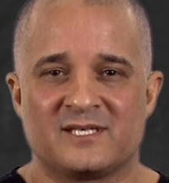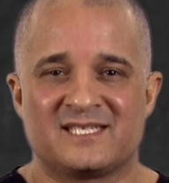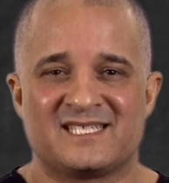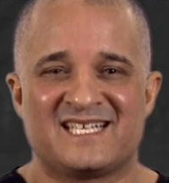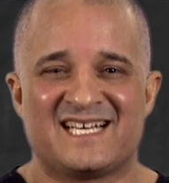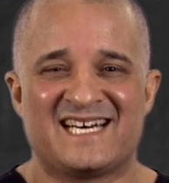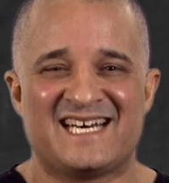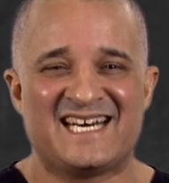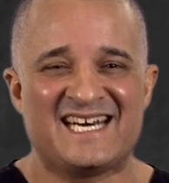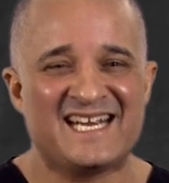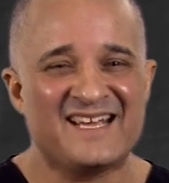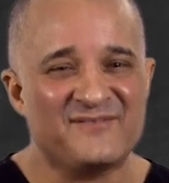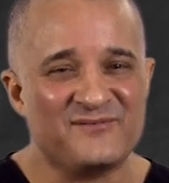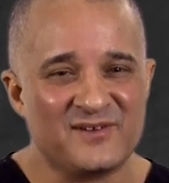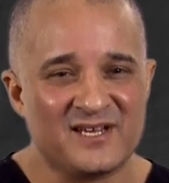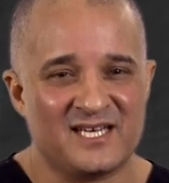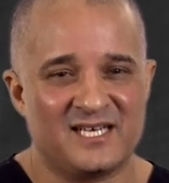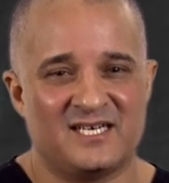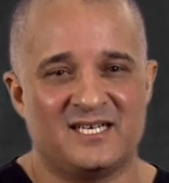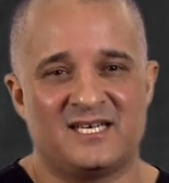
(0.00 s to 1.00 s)

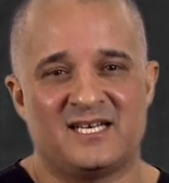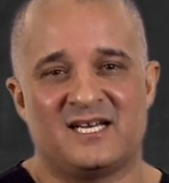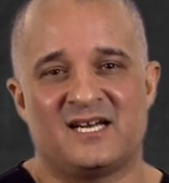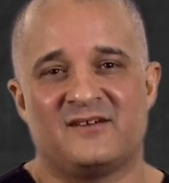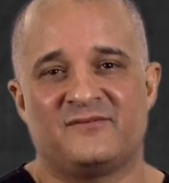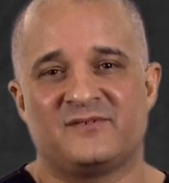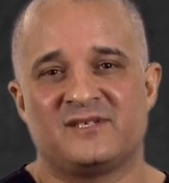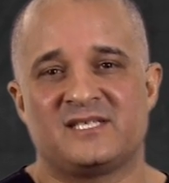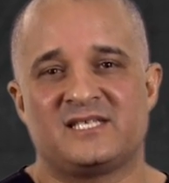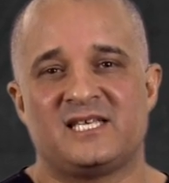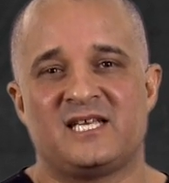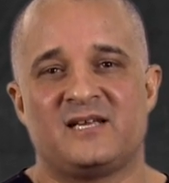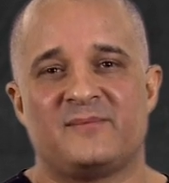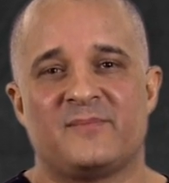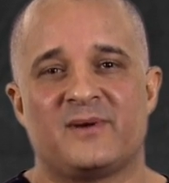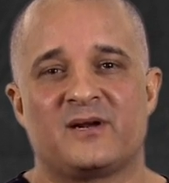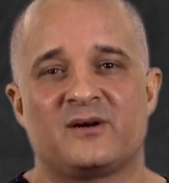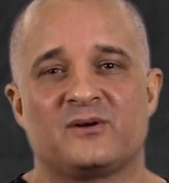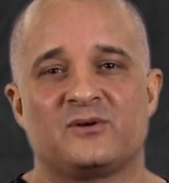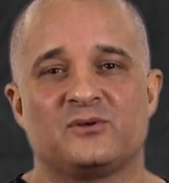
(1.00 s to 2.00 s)
significant enough to seek
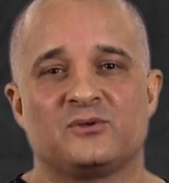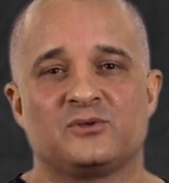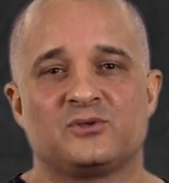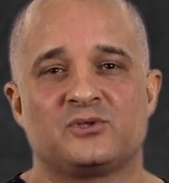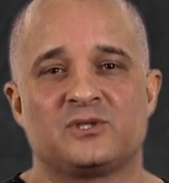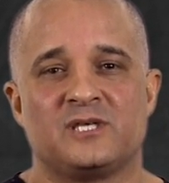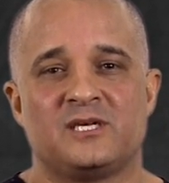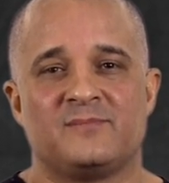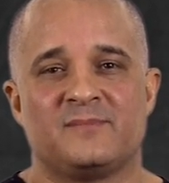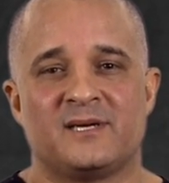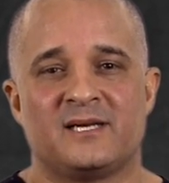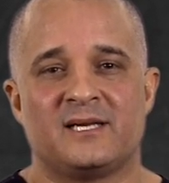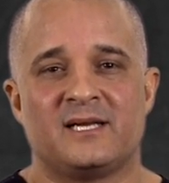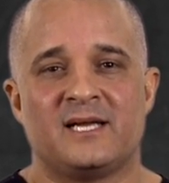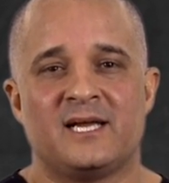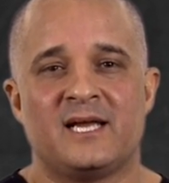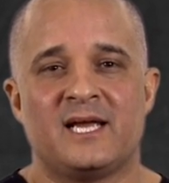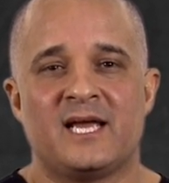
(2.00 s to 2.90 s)
medical treatment